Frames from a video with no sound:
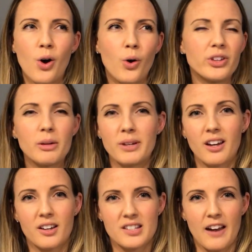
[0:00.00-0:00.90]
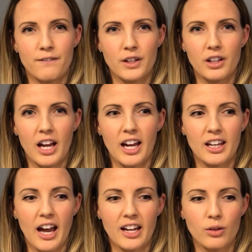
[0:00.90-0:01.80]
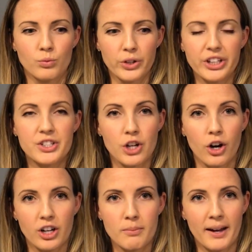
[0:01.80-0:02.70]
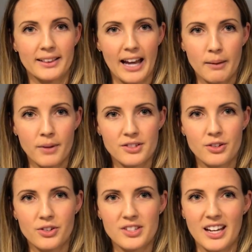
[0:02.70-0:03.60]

only because I feel like I can really target my lat muscles,